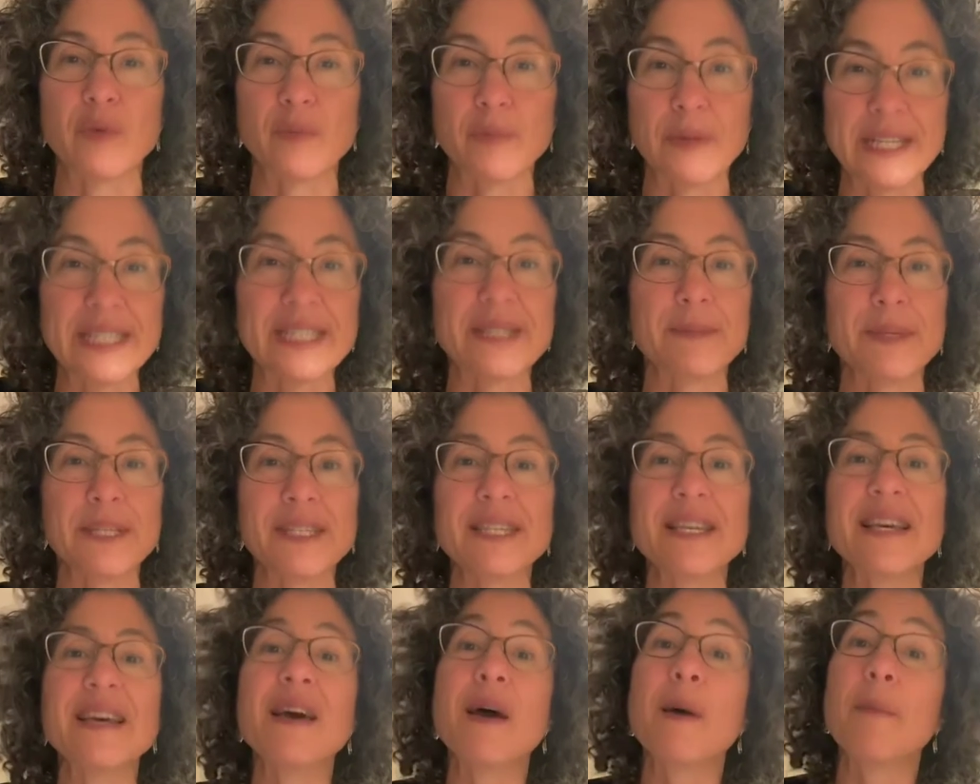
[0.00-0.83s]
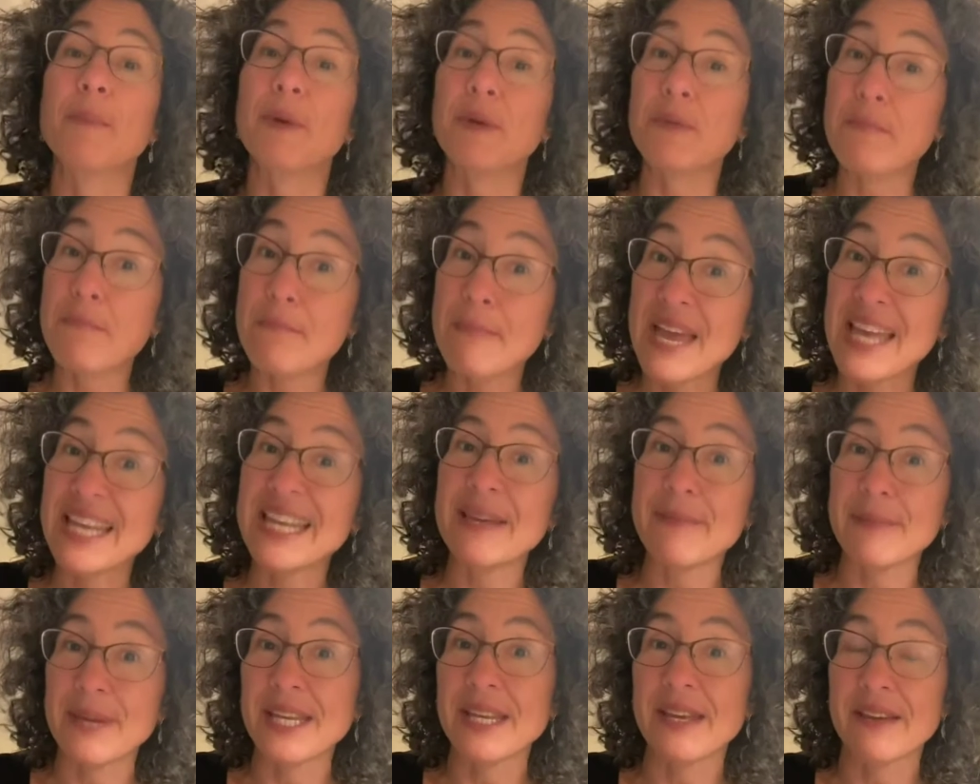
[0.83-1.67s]
replacement, but
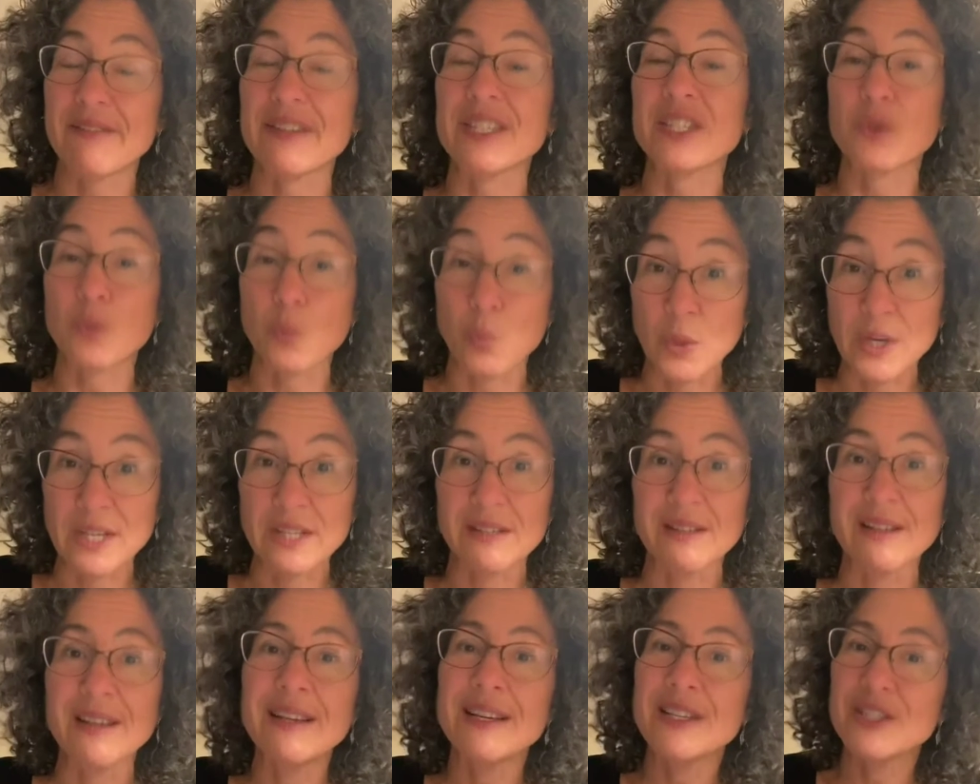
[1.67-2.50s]
many of us will.